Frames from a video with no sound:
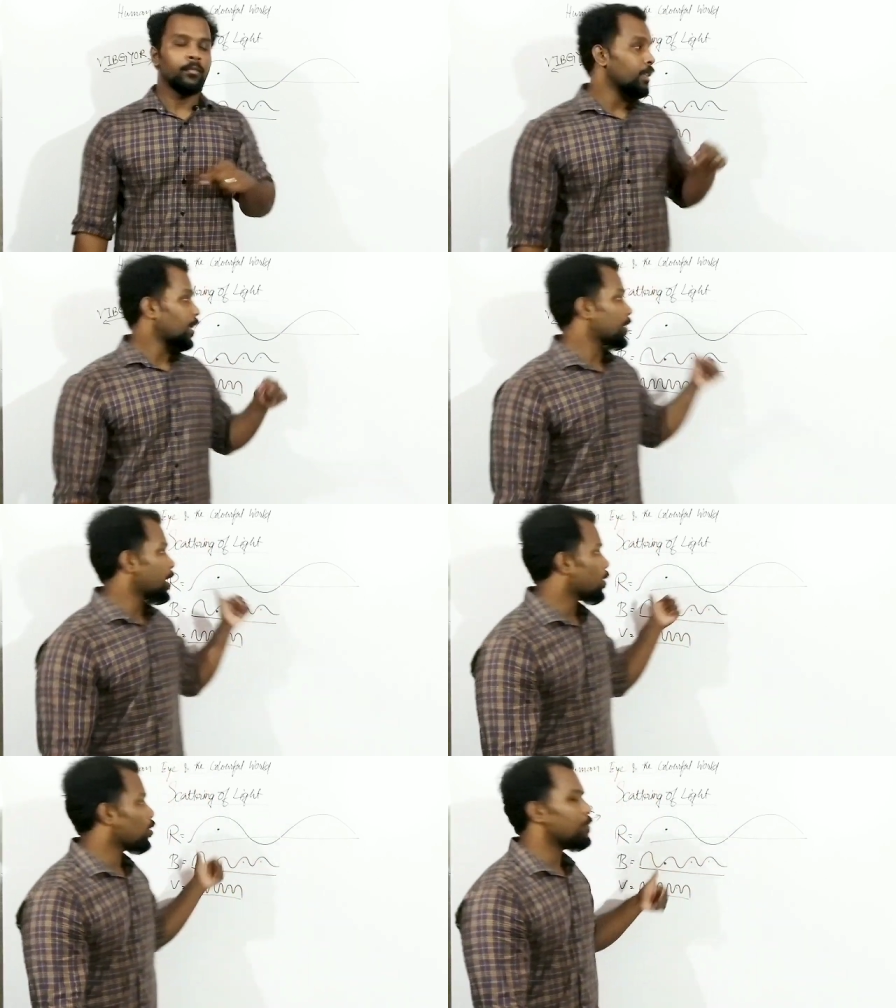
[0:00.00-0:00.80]
The
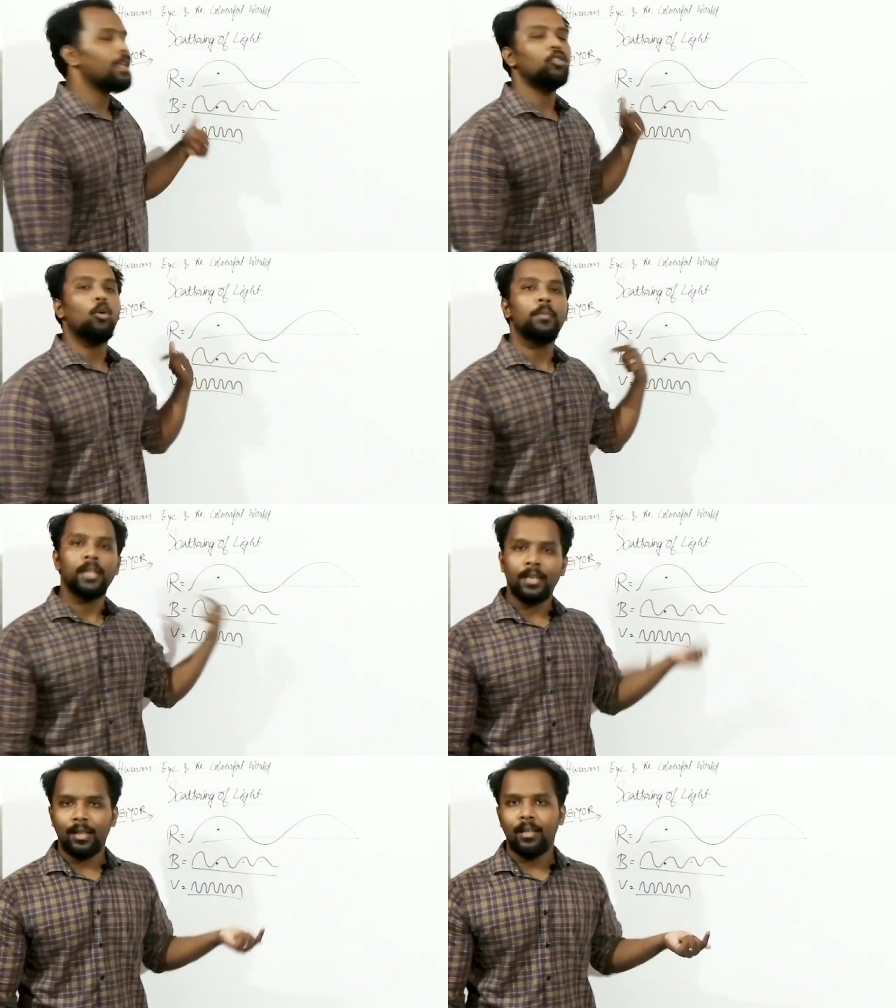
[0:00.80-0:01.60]
red one will be the
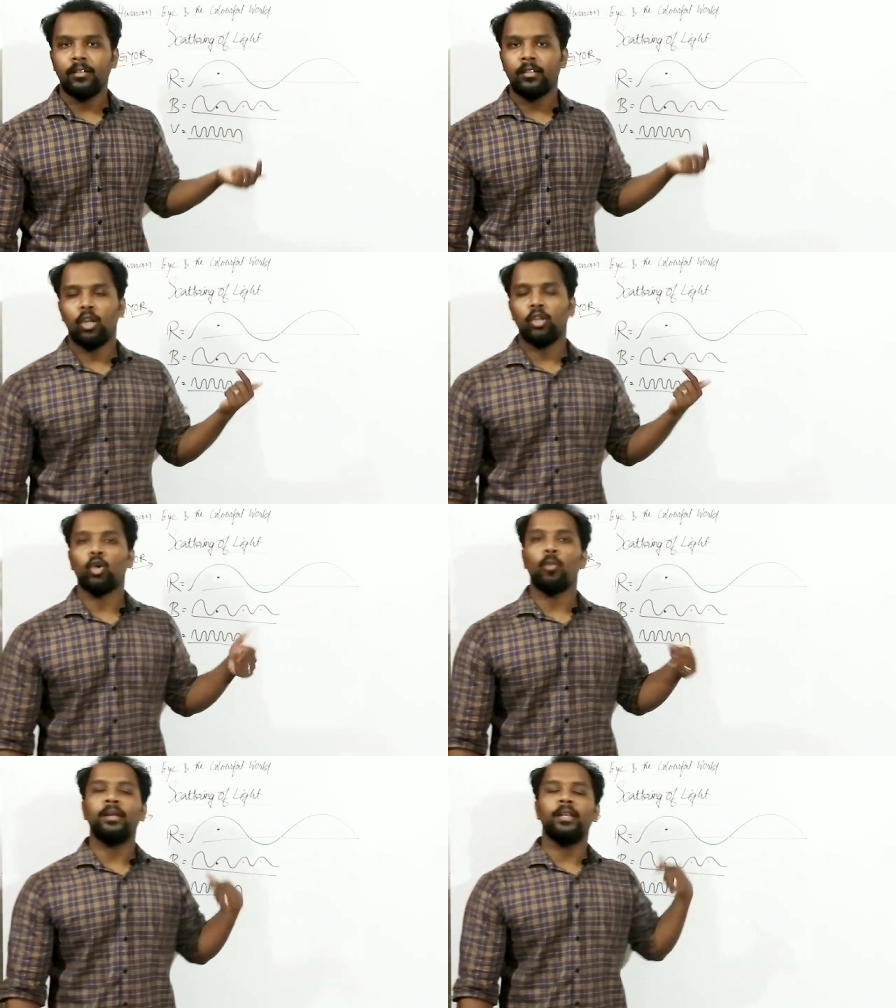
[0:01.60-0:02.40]
dominant color or
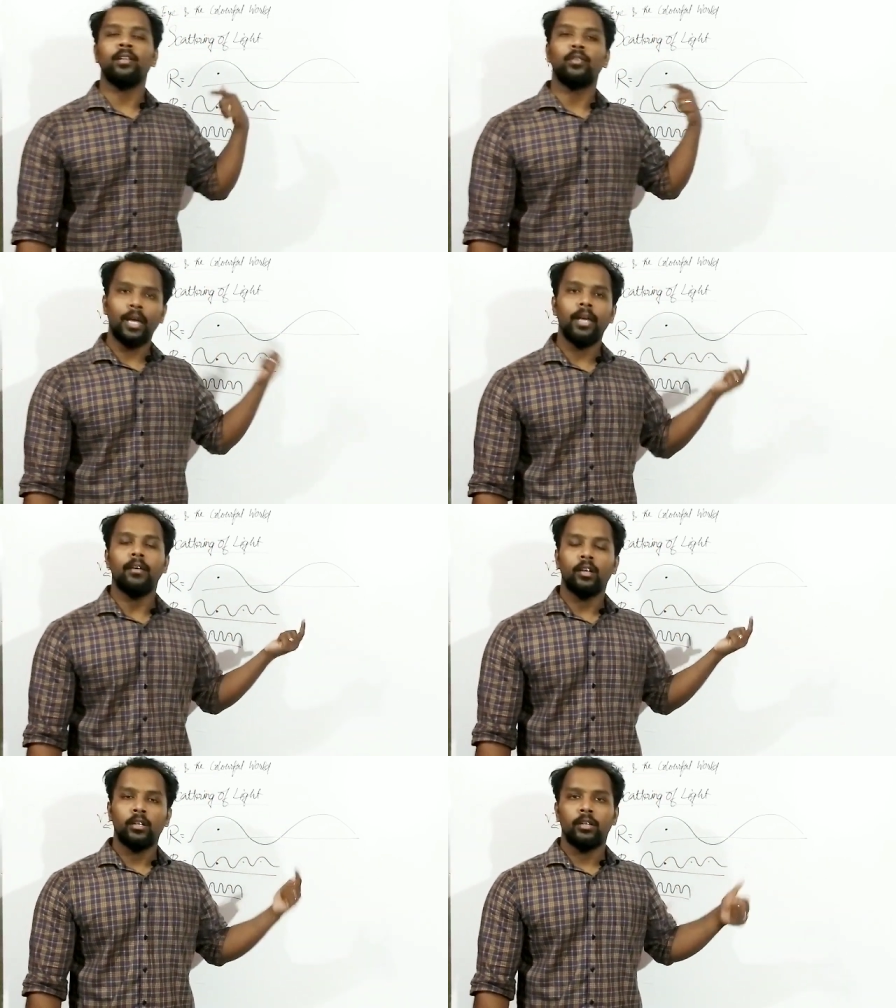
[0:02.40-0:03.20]
dominant ray
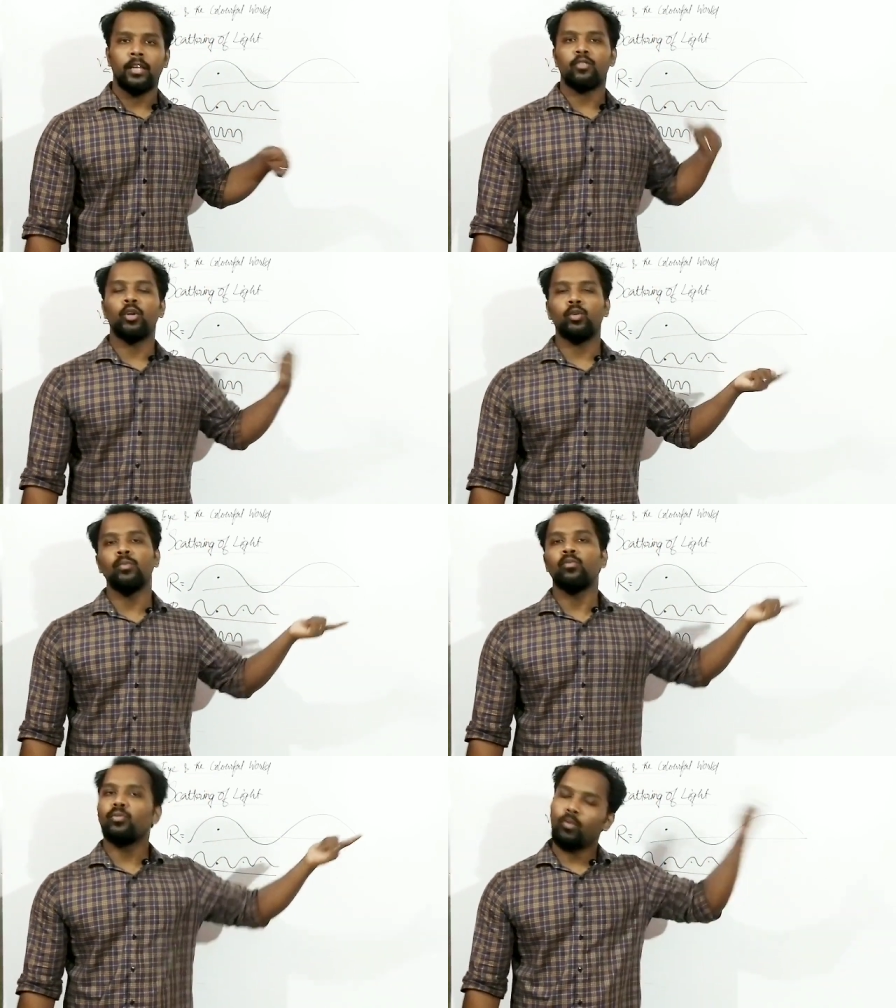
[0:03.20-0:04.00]
that is going to
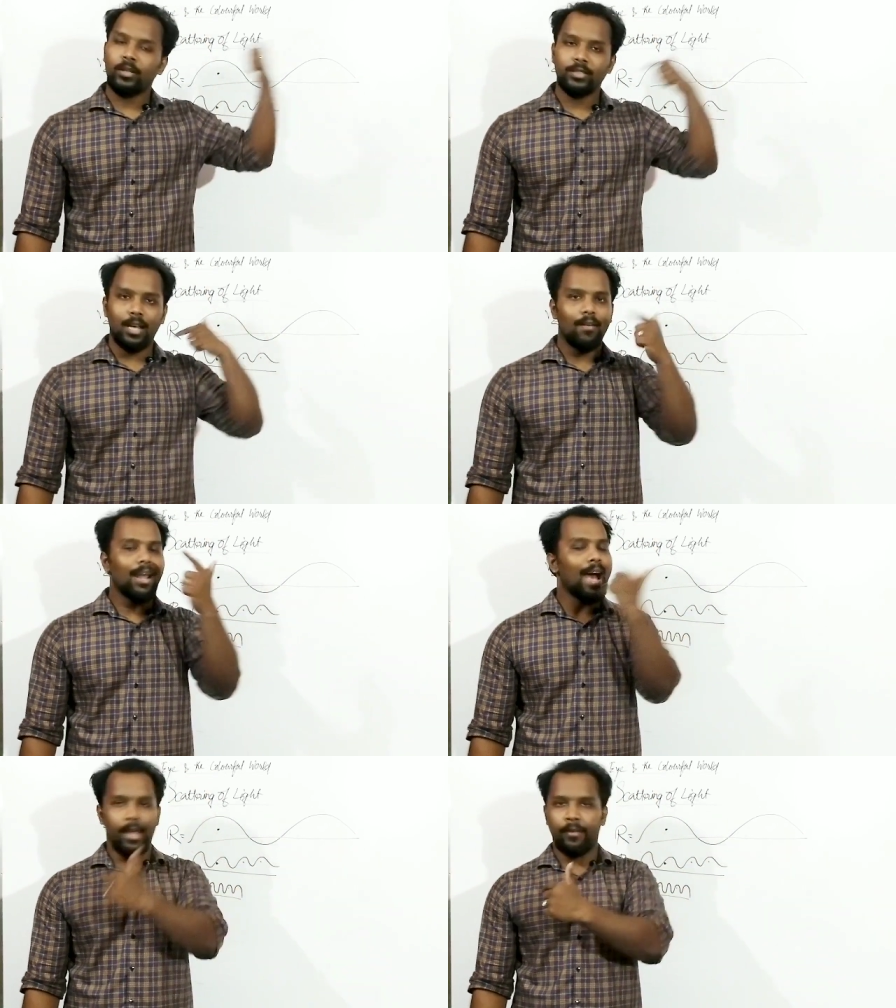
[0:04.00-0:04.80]
move towards our
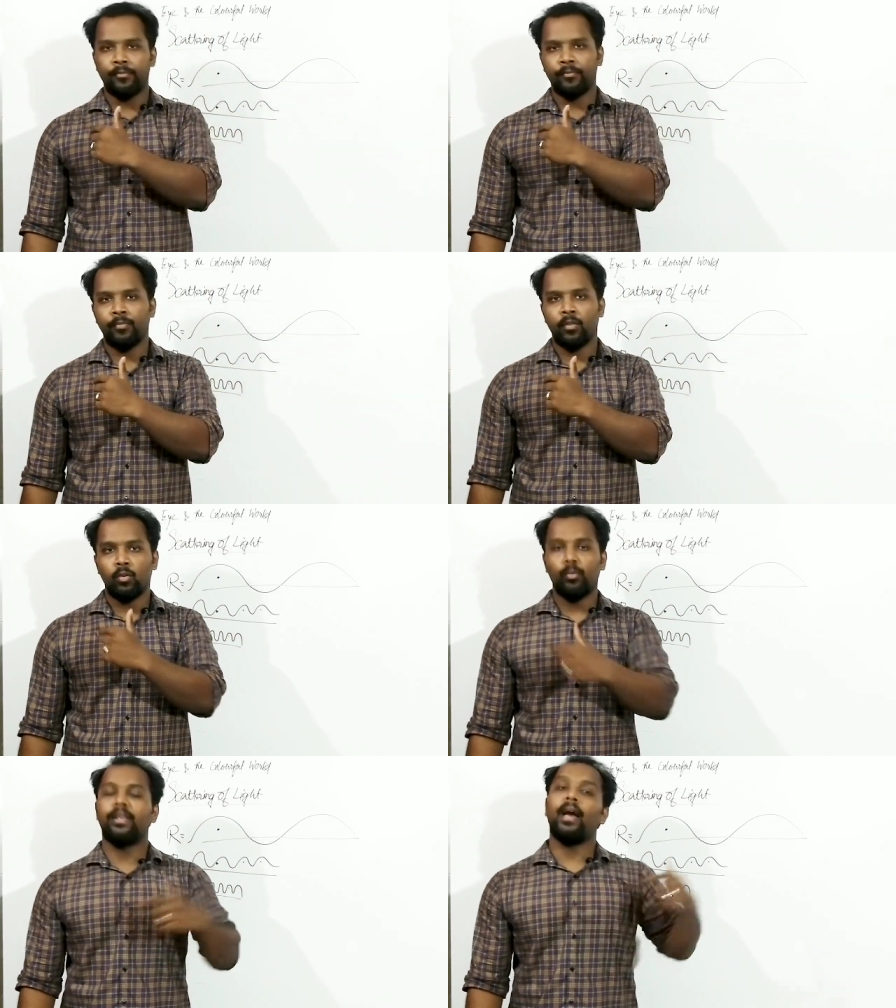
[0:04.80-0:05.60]
eye
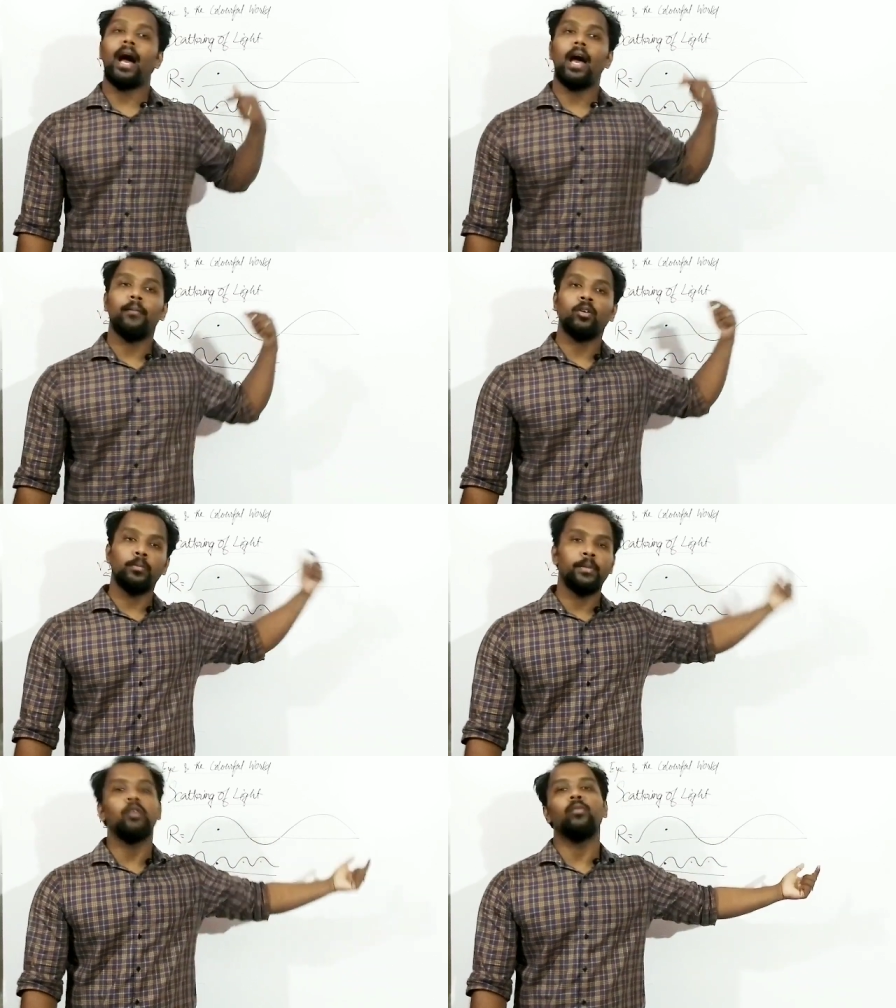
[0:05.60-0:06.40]
with a high amount
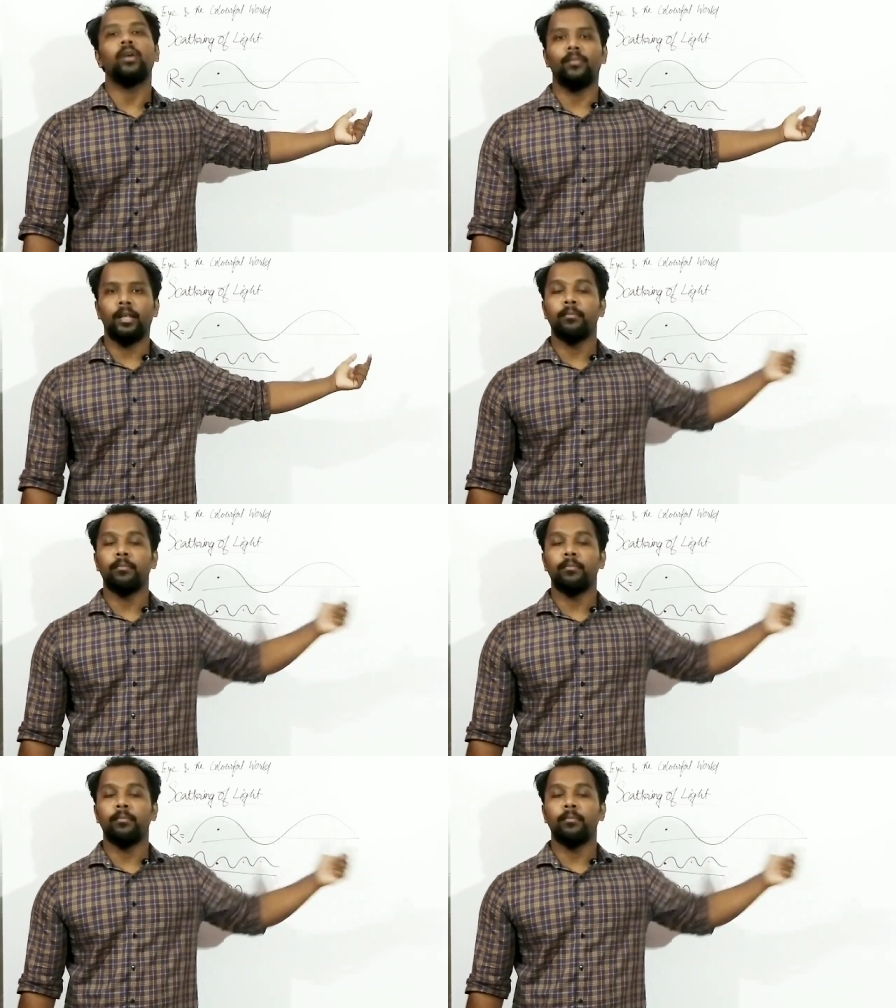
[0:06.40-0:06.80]
of big wavelength.